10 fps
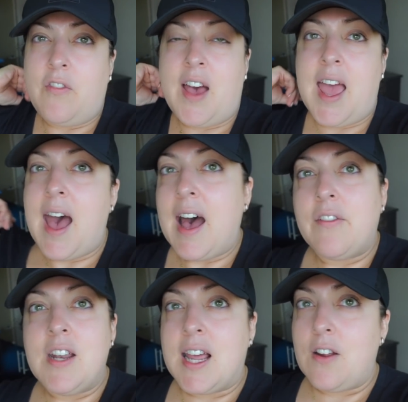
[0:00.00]
If I
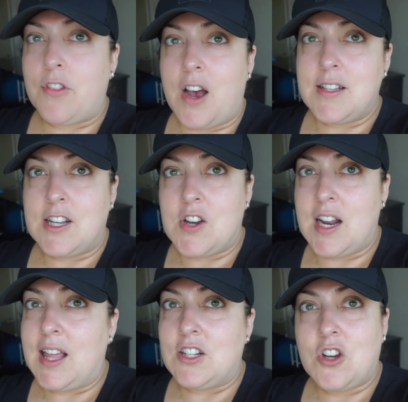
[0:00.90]
have negative thoughts, I try
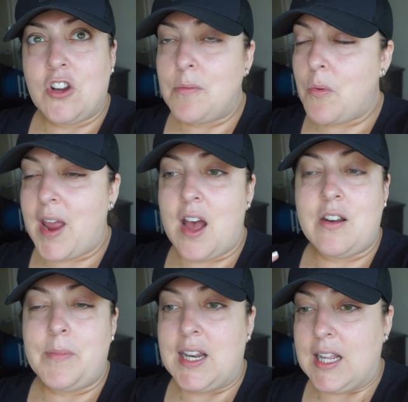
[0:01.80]
to like turn them
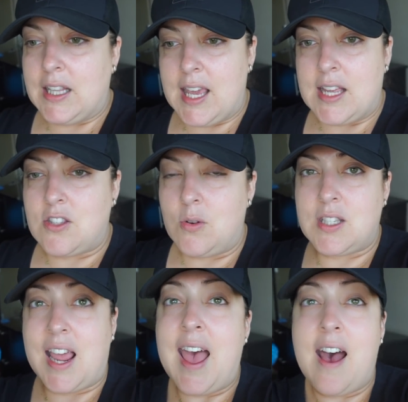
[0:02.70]
around immediately as soon
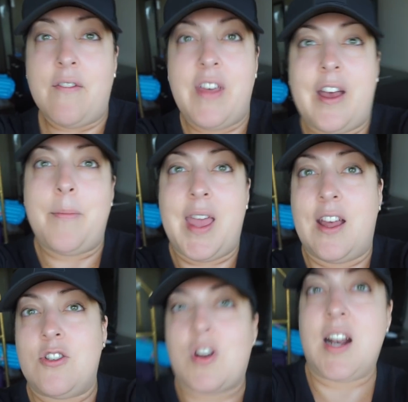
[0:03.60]
as I have them
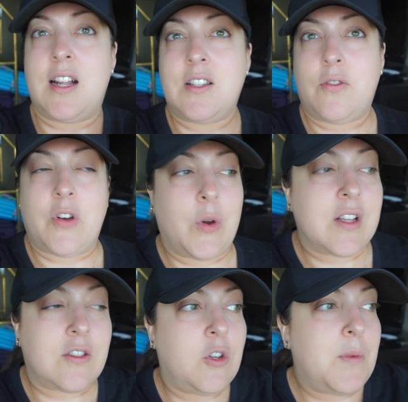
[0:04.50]
and try not to
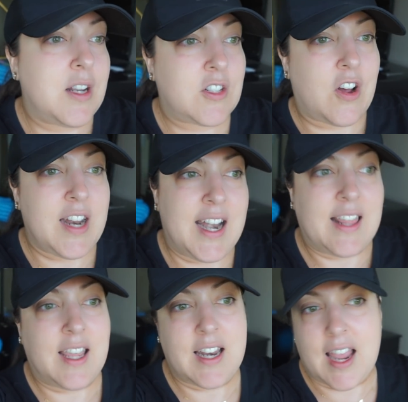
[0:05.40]
focus too much on
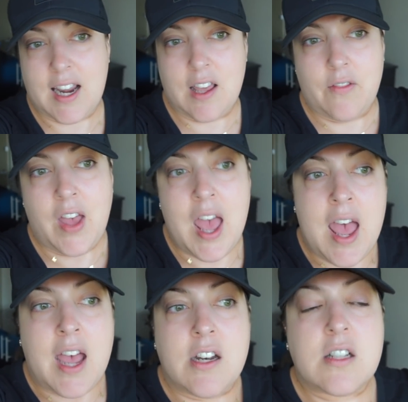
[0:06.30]
anything negative
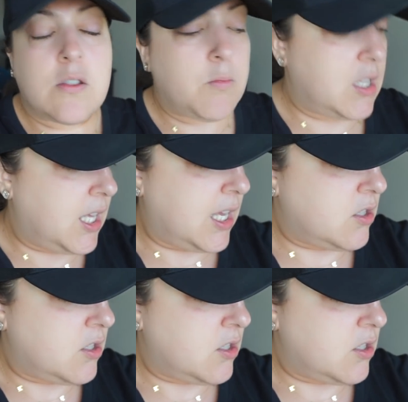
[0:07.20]
and just really